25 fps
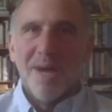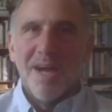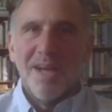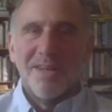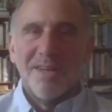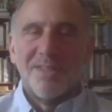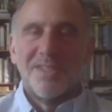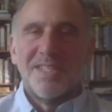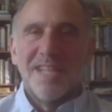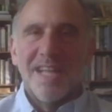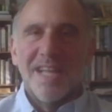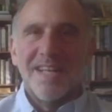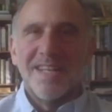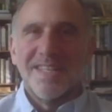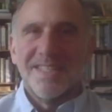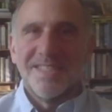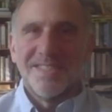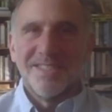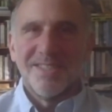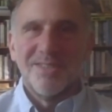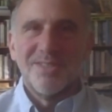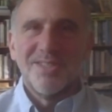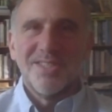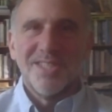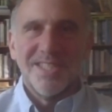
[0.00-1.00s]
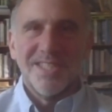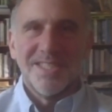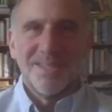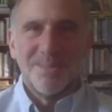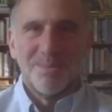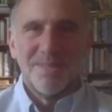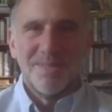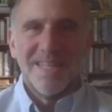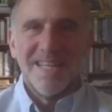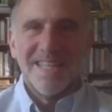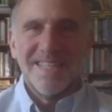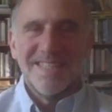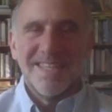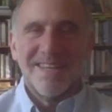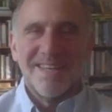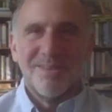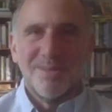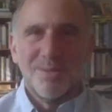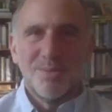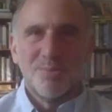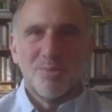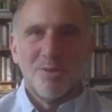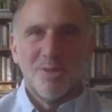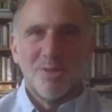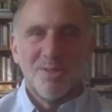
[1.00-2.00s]
my understanding of socialism, but that's how
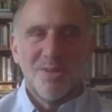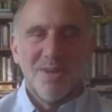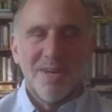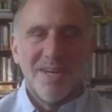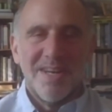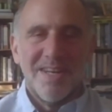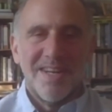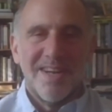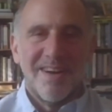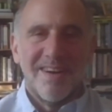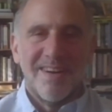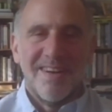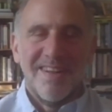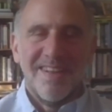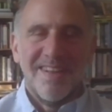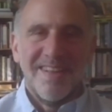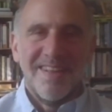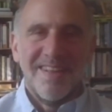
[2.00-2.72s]
it's portrayed here.